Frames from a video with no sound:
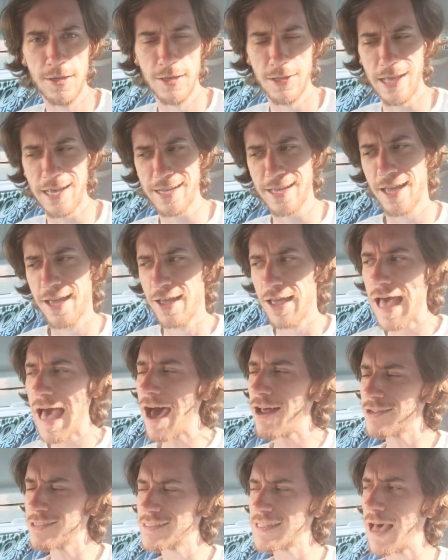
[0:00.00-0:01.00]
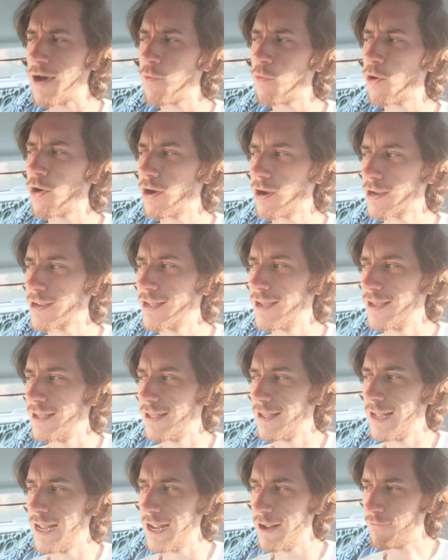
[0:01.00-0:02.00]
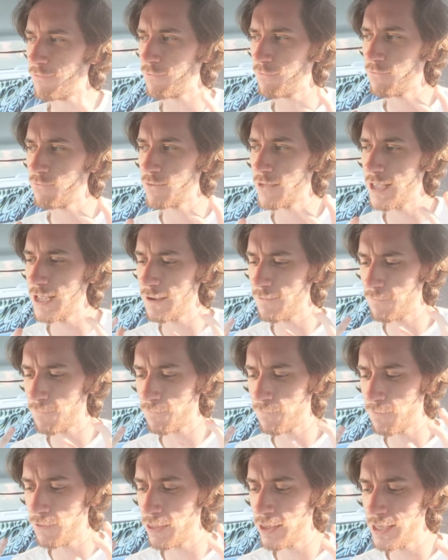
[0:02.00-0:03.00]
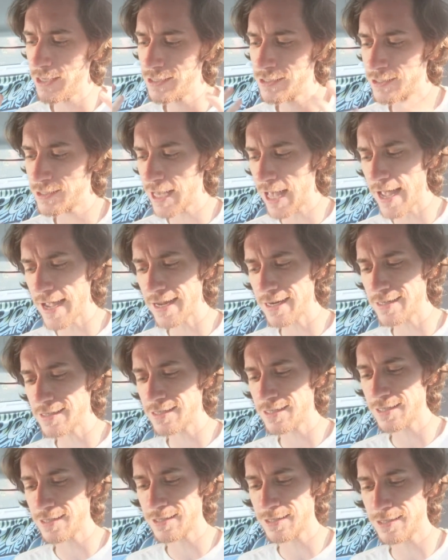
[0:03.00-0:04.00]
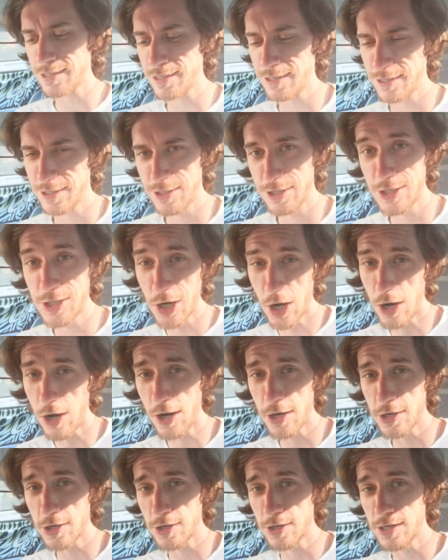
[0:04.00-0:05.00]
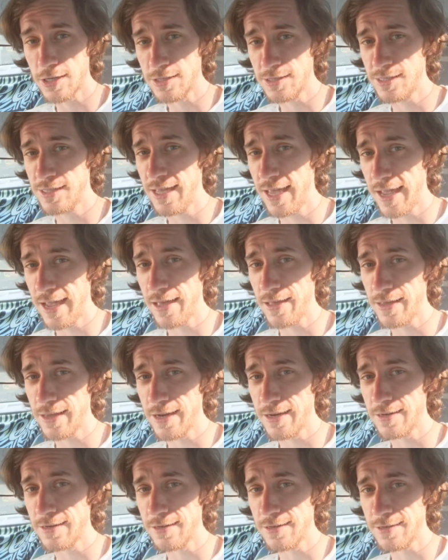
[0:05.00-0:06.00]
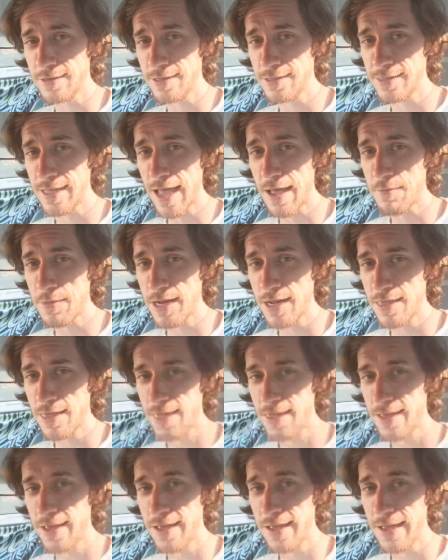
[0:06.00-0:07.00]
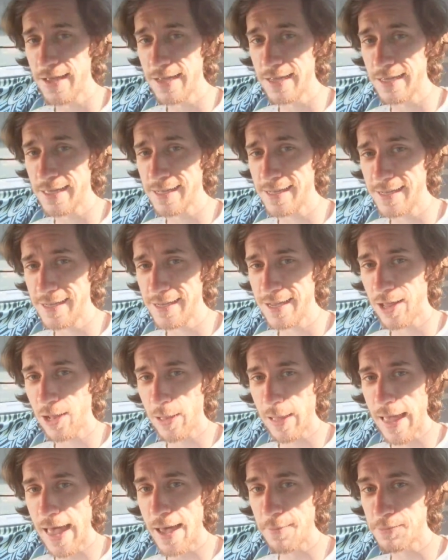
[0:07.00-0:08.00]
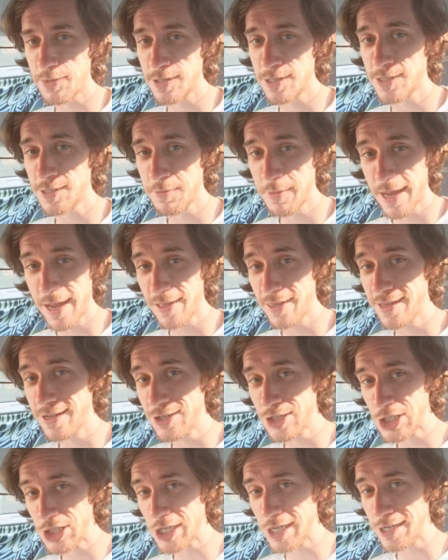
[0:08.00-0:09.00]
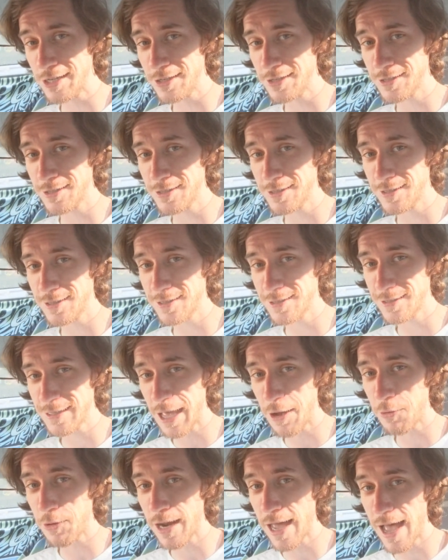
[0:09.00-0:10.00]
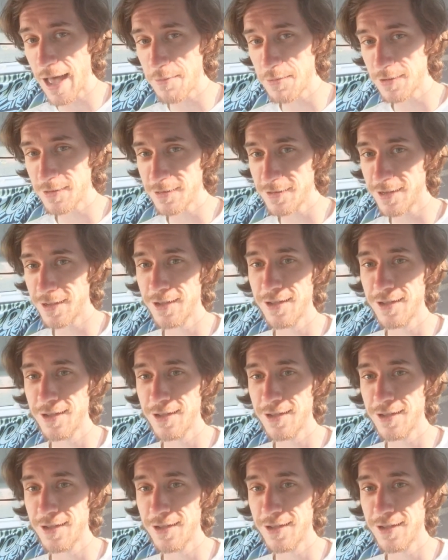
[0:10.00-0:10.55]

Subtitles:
Like, how does that work? If the scientist's daughter is the alien, does that mean that he clapped some alien cheeks? Is that what happened?